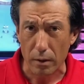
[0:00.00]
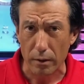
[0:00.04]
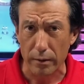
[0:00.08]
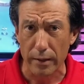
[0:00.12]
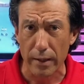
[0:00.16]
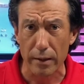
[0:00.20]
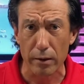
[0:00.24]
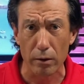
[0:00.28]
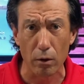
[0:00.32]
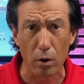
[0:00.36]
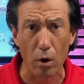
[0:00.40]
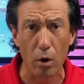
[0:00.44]

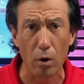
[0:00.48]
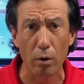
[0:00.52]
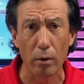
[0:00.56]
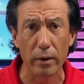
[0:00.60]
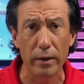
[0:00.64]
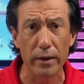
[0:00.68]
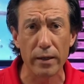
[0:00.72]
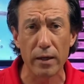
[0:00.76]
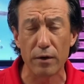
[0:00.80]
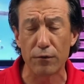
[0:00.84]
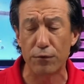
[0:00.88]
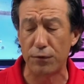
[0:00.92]
that are
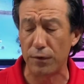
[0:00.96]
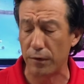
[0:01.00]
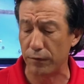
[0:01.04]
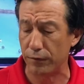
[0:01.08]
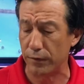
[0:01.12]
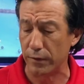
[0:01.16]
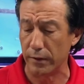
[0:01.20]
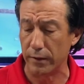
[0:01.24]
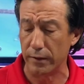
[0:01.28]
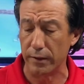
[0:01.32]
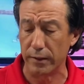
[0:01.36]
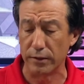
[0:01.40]
already at
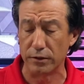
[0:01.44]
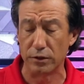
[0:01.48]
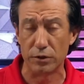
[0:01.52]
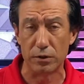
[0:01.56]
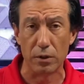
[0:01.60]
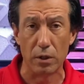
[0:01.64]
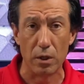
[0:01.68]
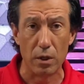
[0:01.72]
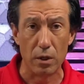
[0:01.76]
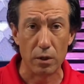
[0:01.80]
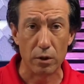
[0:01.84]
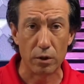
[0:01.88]
50. It's
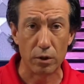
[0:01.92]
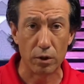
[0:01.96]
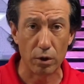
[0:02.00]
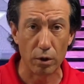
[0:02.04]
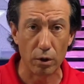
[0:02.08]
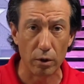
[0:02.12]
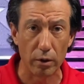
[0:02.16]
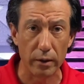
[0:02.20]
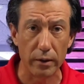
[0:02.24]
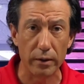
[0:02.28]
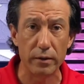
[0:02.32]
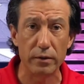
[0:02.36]

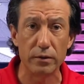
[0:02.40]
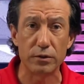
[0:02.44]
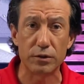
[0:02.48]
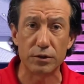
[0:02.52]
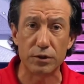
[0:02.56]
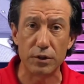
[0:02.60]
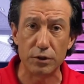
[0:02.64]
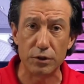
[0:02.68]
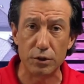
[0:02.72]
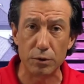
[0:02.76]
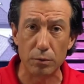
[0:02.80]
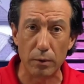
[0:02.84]
current
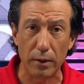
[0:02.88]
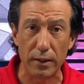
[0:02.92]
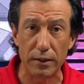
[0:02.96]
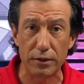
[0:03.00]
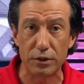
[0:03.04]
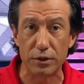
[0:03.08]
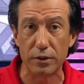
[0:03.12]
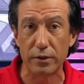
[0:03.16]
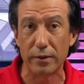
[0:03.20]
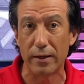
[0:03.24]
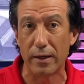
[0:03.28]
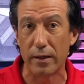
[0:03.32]

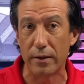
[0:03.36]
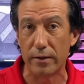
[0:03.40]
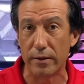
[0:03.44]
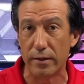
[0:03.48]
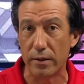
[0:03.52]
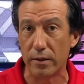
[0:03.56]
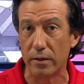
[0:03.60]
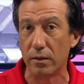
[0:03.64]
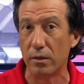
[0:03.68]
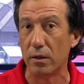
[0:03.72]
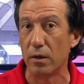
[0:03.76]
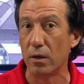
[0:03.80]
situation and
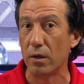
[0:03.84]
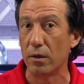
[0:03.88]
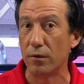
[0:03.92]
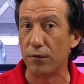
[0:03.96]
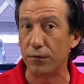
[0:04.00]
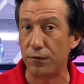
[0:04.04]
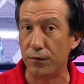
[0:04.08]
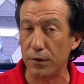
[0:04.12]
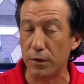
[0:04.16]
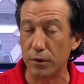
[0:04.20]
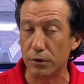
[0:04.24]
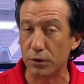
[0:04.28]
then
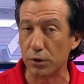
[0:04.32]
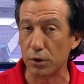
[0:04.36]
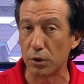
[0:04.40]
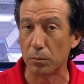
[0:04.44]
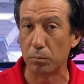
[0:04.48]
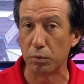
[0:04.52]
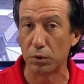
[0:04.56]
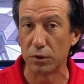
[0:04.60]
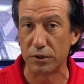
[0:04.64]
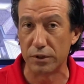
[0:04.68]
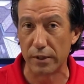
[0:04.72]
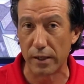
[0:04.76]
future
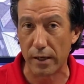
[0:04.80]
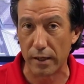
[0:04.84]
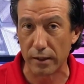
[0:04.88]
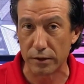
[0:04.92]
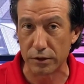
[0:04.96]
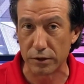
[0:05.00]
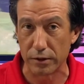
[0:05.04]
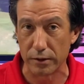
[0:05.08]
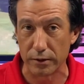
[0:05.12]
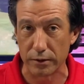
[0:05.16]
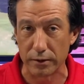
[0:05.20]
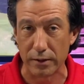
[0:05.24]

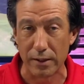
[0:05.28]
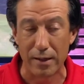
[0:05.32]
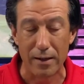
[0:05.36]
projections.